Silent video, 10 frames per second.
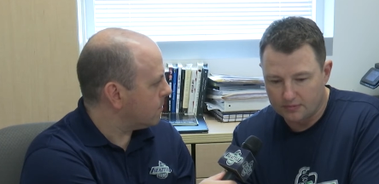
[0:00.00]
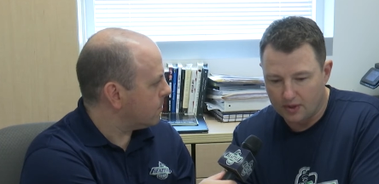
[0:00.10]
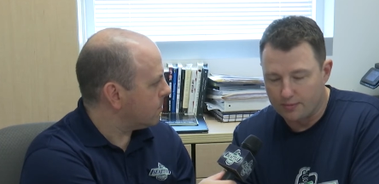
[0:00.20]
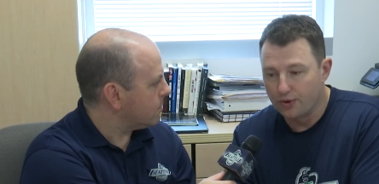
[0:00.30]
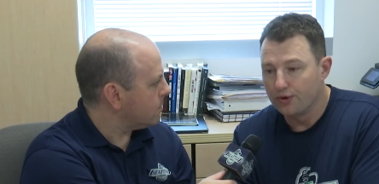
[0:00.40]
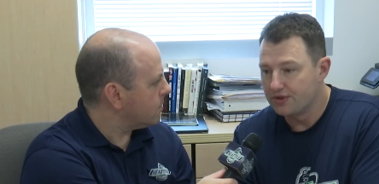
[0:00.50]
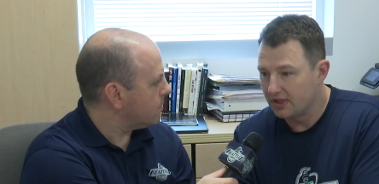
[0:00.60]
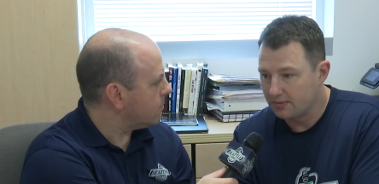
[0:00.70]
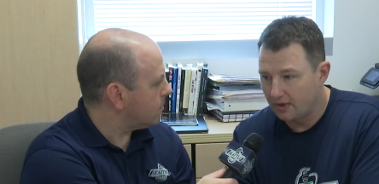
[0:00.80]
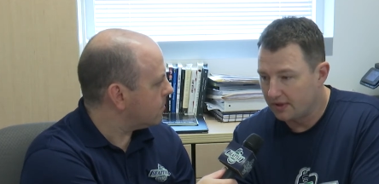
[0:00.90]
Speaker 1: emerge
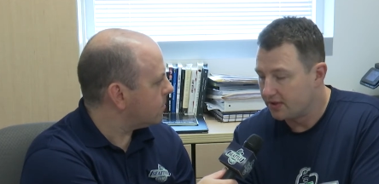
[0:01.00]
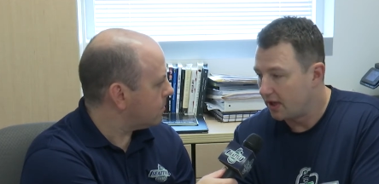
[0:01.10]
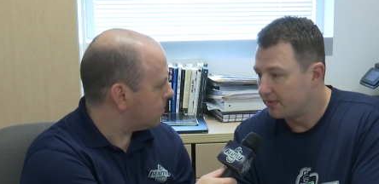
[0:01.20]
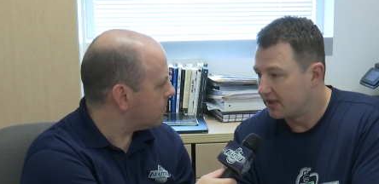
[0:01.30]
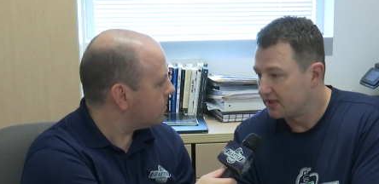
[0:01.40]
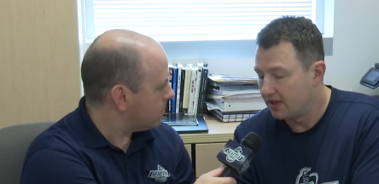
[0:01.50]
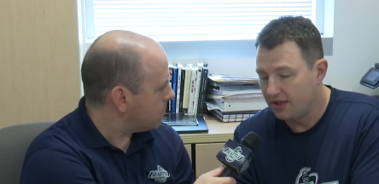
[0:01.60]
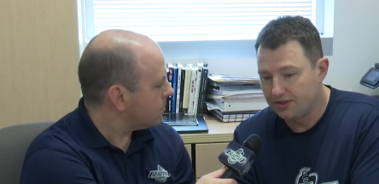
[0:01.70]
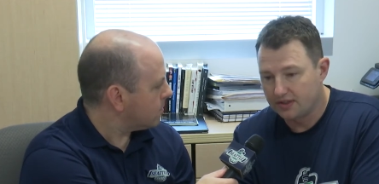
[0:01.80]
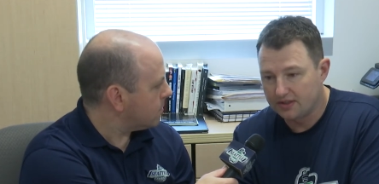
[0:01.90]
as one of the top
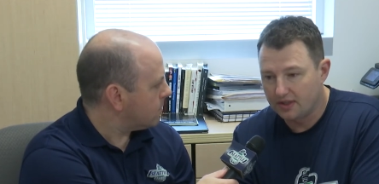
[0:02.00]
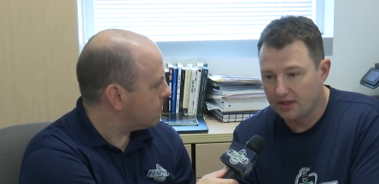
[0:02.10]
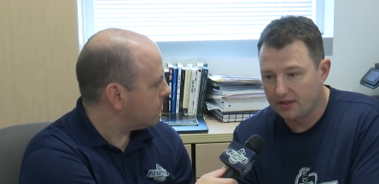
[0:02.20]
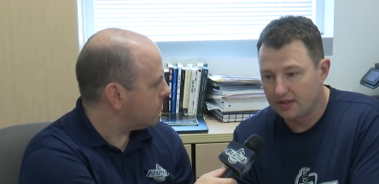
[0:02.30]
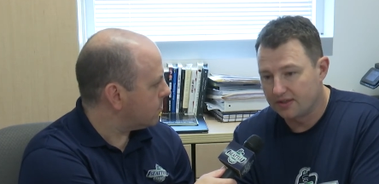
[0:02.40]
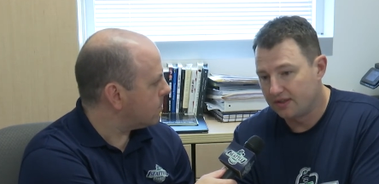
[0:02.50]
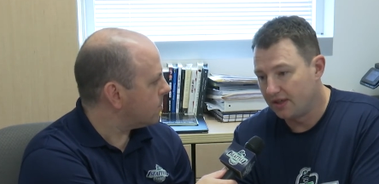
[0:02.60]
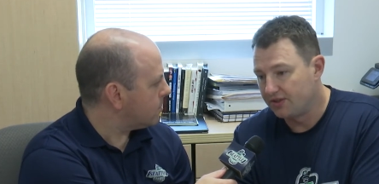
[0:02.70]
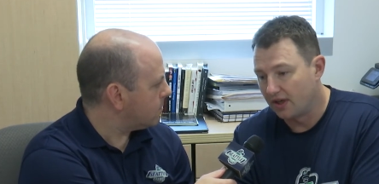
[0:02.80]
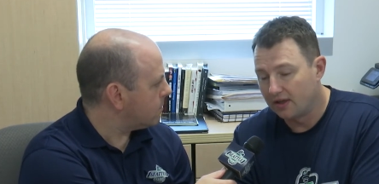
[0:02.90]
destinations uh, in the
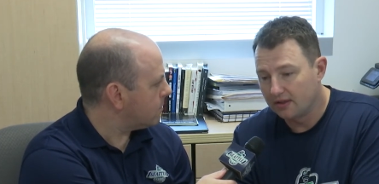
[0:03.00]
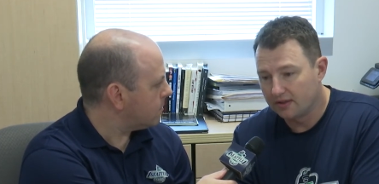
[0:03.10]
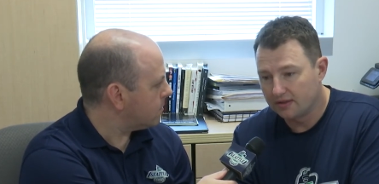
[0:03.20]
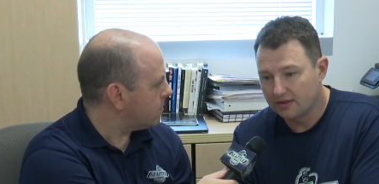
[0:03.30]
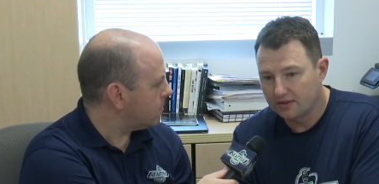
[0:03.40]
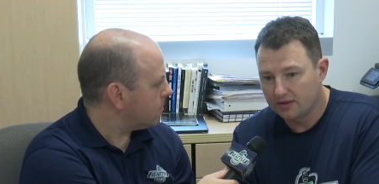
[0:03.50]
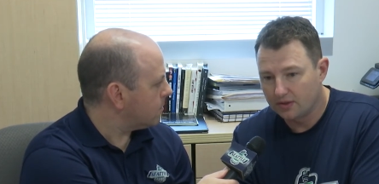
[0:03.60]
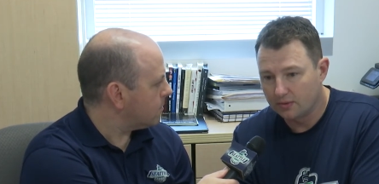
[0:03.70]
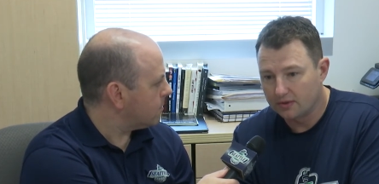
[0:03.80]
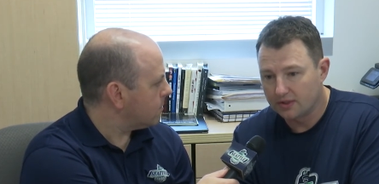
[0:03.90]
CHL, and you
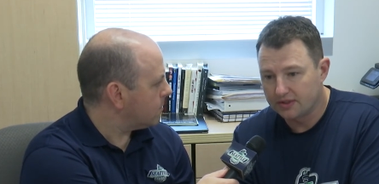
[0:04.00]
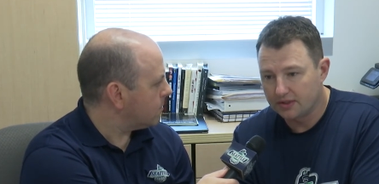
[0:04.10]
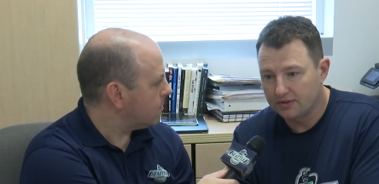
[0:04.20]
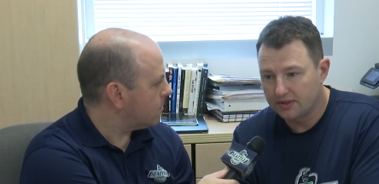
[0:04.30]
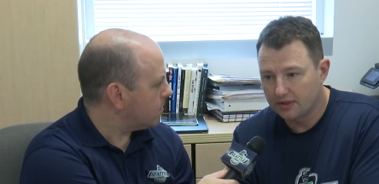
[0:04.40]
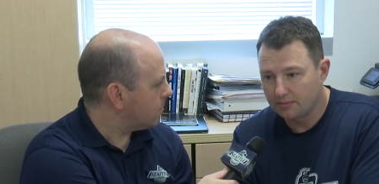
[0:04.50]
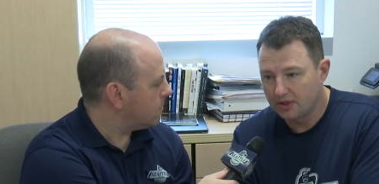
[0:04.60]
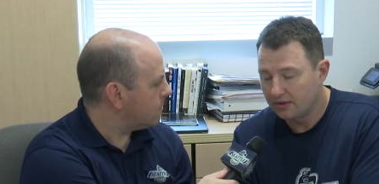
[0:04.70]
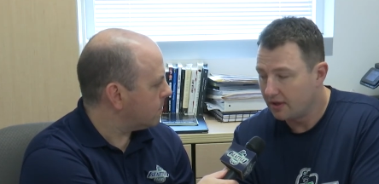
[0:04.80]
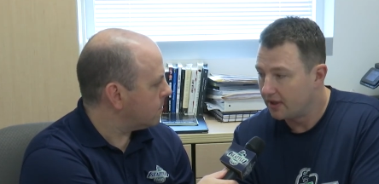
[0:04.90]
know we'll continue to
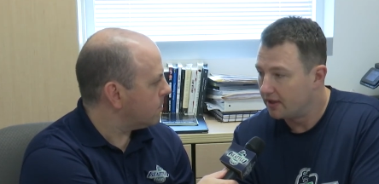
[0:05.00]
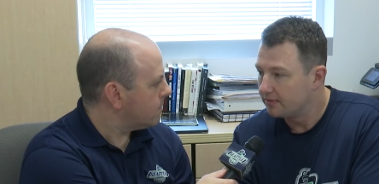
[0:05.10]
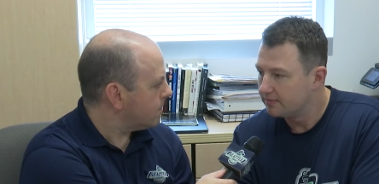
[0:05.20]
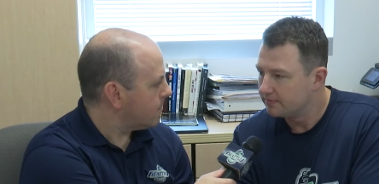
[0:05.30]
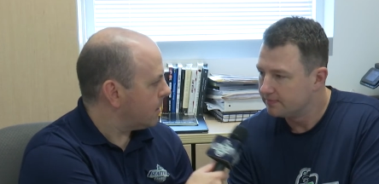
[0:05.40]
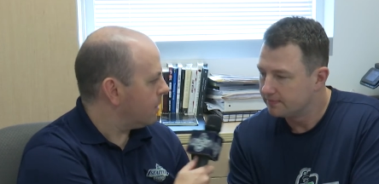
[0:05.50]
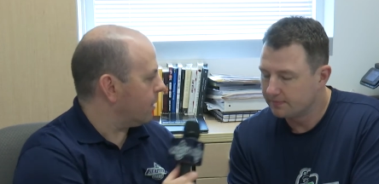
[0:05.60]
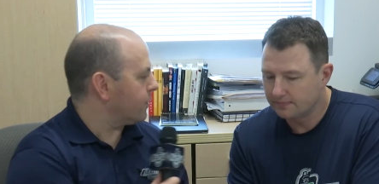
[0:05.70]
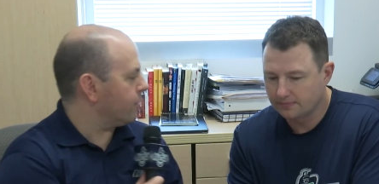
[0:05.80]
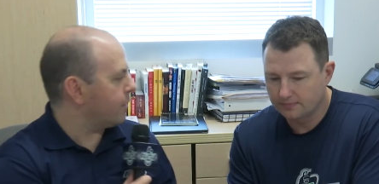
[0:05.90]
build on that.
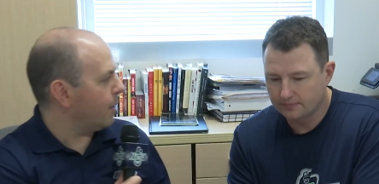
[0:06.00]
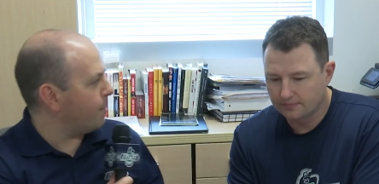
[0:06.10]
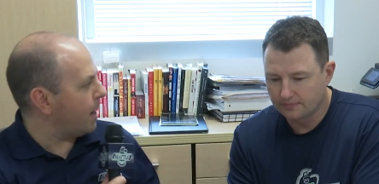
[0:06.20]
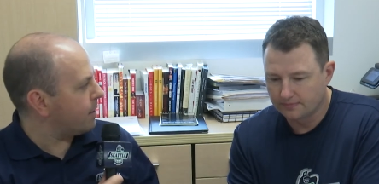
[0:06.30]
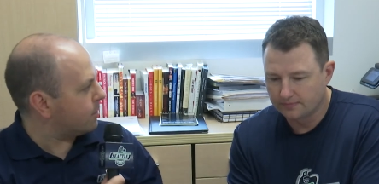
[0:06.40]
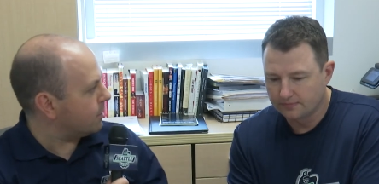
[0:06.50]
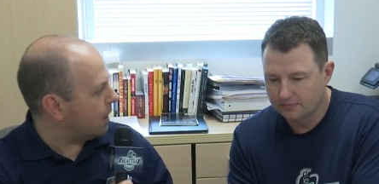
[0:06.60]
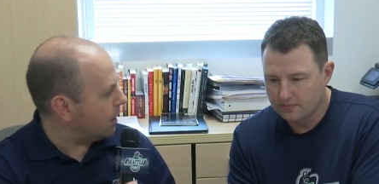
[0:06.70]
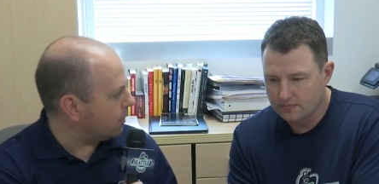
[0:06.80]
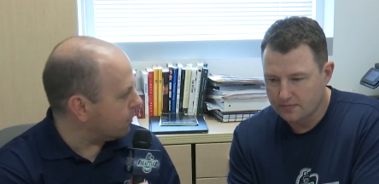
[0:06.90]
Speaker 2: Thanks for the time, Matt.
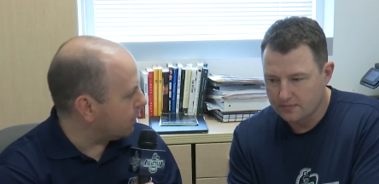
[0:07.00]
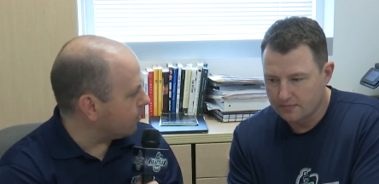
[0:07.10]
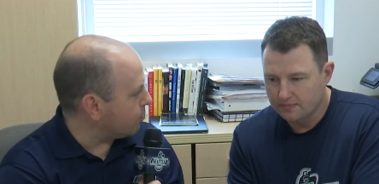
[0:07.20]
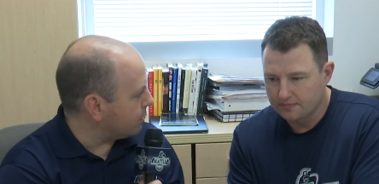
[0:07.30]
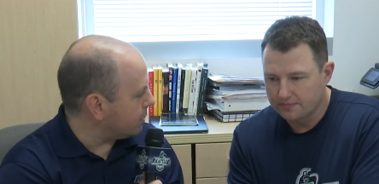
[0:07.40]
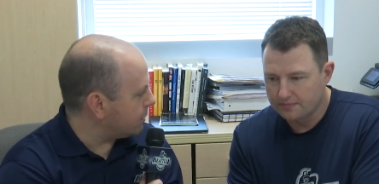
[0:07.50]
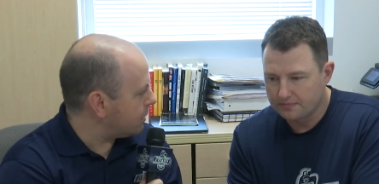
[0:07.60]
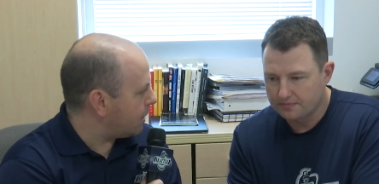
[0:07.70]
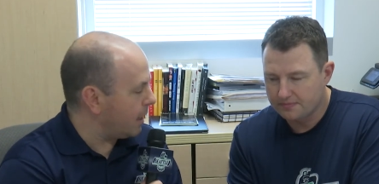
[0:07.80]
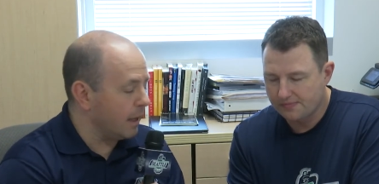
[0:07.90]
Uh, good luck in the
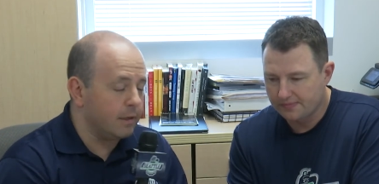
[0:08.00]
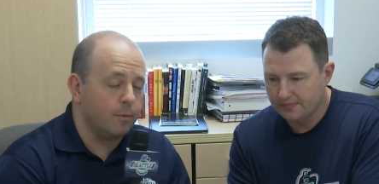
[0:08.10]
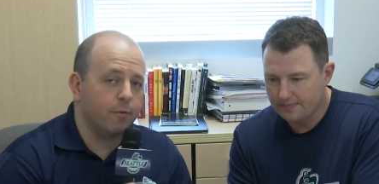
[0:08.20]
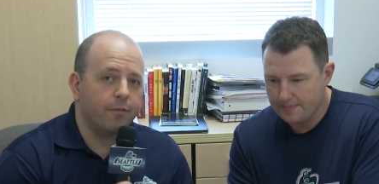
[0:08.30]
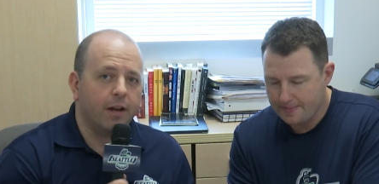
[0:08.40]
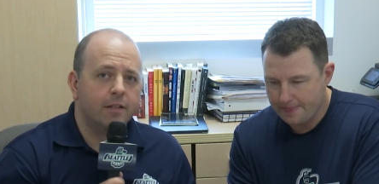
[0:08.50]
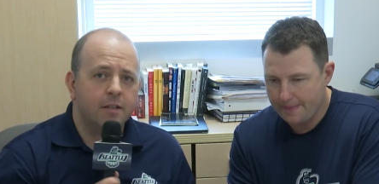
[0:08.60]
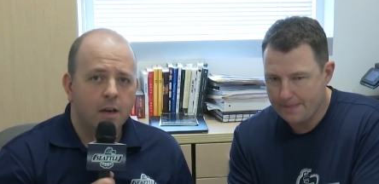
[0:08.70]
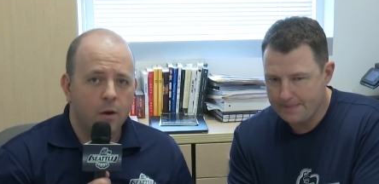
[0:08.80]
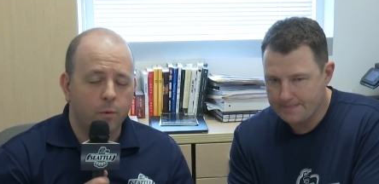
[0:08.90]
preseason. And T Bird fans,
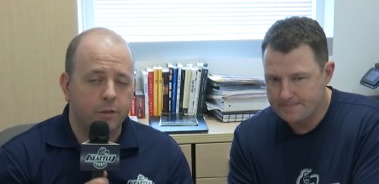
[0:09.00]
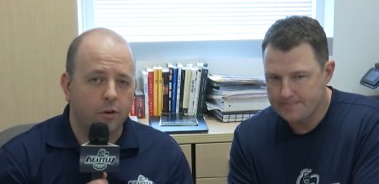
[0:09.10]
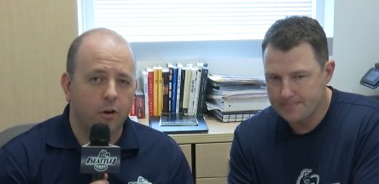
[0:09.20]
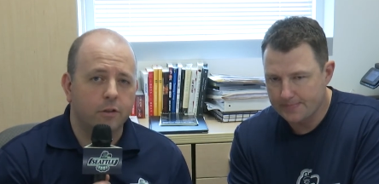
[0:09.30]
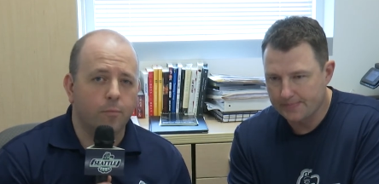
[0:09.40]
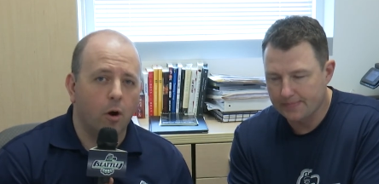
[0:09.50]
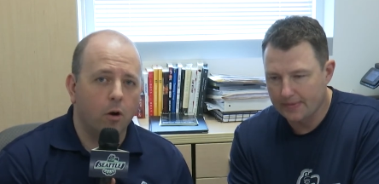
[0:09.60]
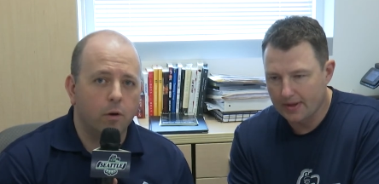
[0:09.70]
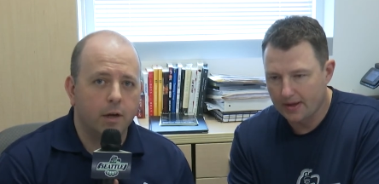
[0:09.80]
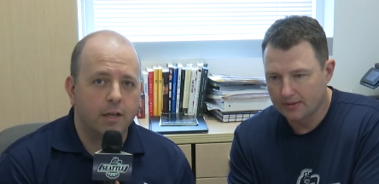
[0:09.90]
we start
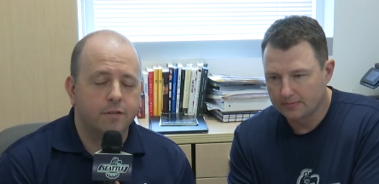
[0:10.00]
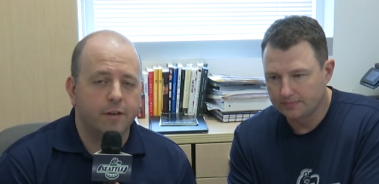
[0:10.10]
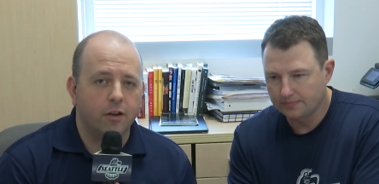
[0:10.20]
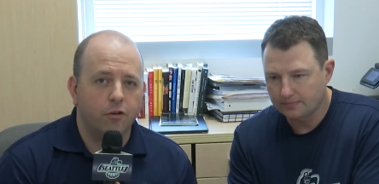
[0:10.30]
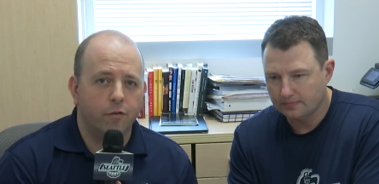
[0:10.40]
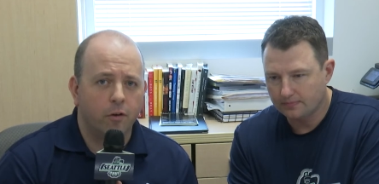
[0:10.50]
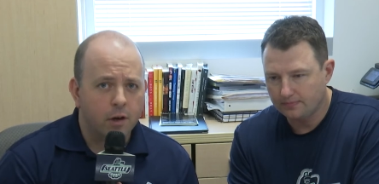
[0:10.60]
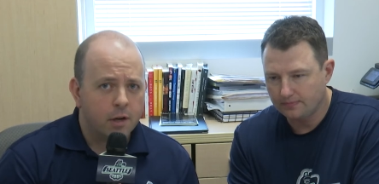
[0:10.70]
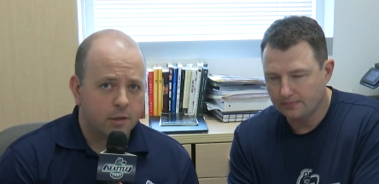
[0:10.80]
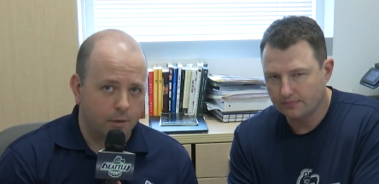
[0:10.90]
tomorrow against Vancouver.
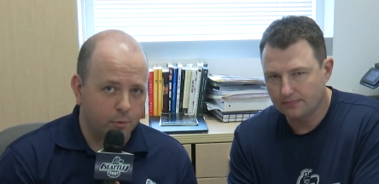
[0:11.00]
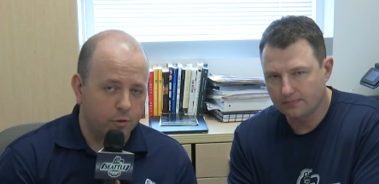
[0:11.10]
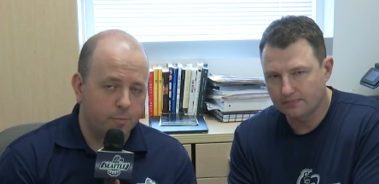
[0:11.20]
Some of those